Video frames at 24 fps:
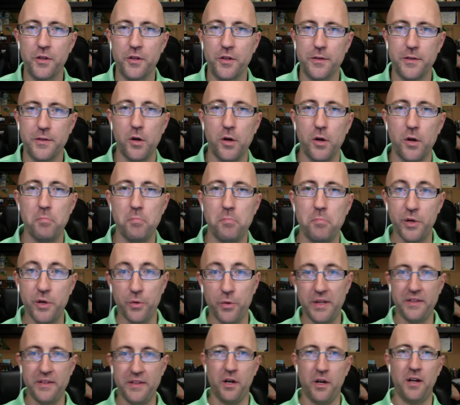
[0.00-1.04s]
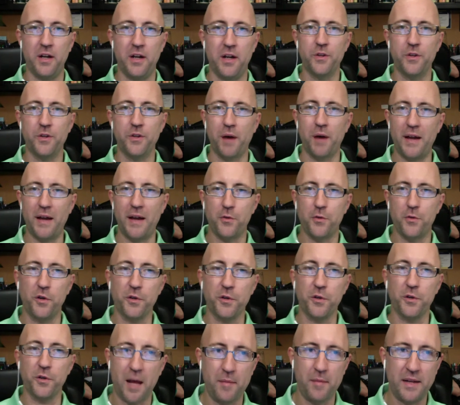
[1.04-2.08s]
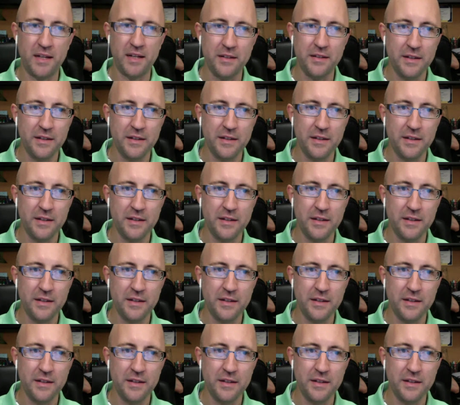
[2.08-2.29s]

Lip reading: There are pre-written autoresponders that are coming.